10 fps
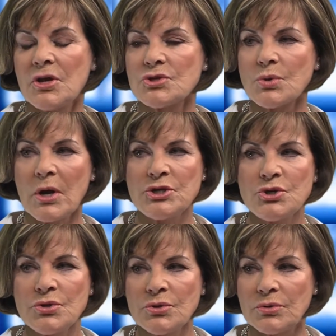So I
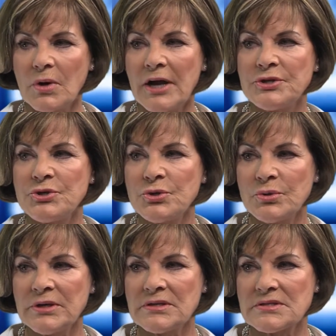knew
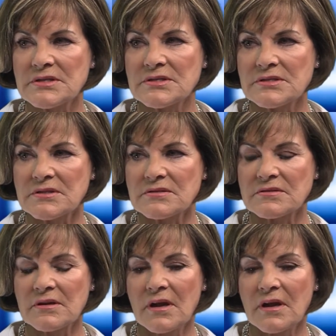it existed.